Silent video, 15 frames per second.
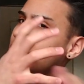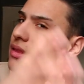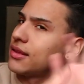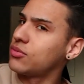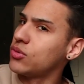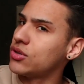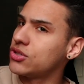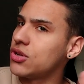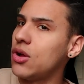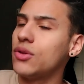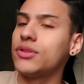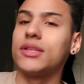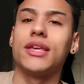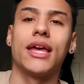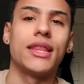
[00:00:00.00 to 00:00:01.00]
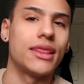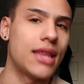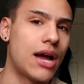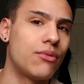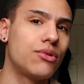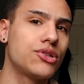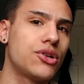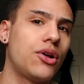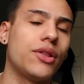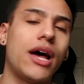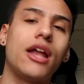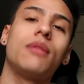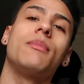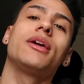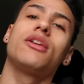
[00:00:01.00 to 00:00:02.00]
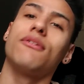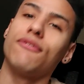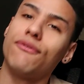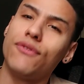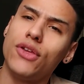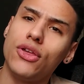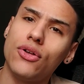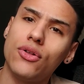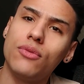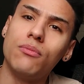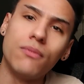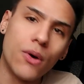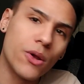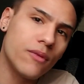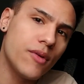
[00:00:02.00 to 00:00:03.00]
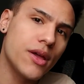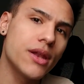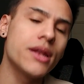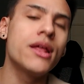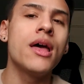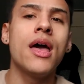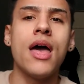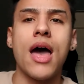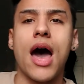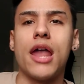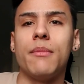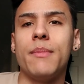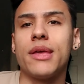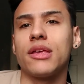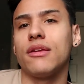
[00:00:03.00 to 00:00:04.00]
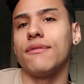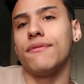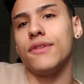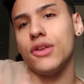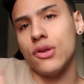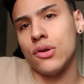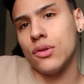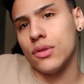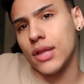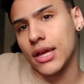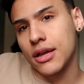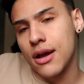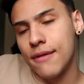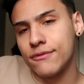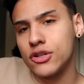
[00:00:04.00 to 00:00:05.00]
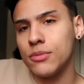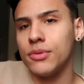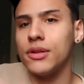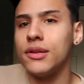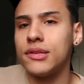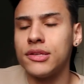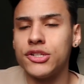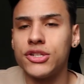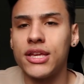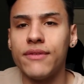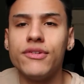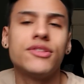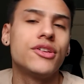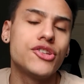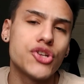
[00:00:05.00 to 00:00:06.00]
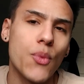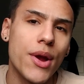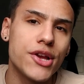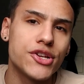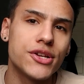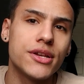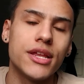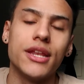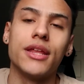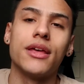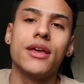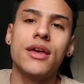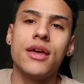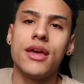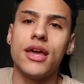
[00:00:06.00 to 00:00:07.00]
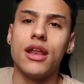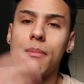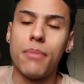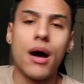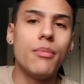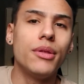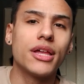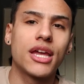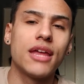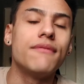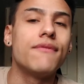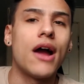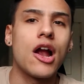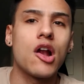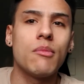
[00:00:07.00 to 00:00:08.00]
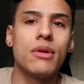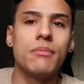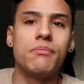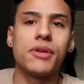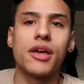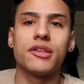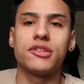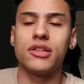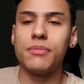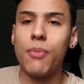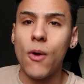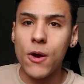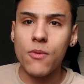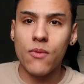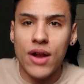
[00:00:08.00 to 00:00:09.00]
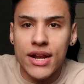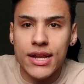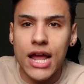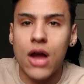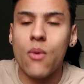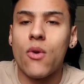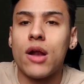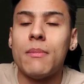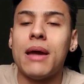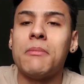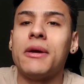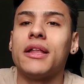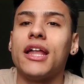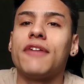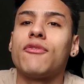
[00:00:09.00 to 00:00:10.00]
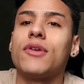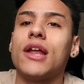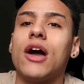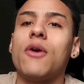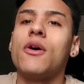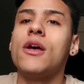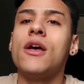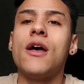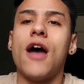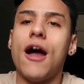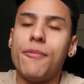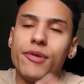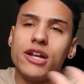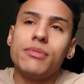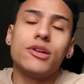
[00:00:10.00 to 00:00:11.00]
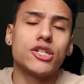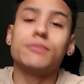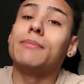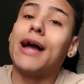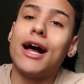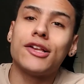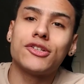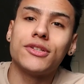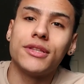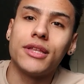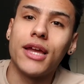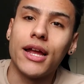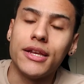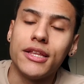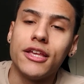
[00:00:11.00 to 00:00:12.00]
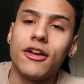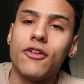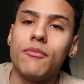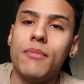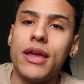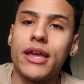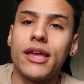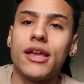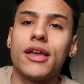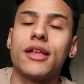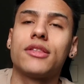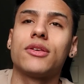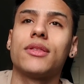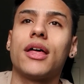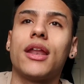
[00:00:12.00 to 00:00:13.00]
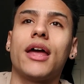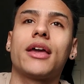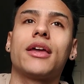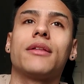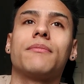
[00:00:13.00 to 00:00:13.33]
this result and get that result, how to make you feel motivated, how to make you feel like comfortable in a given situation in a public environment. Because to the point right now where I'm at in my life right now, I pretty much mastered the idea of making it so that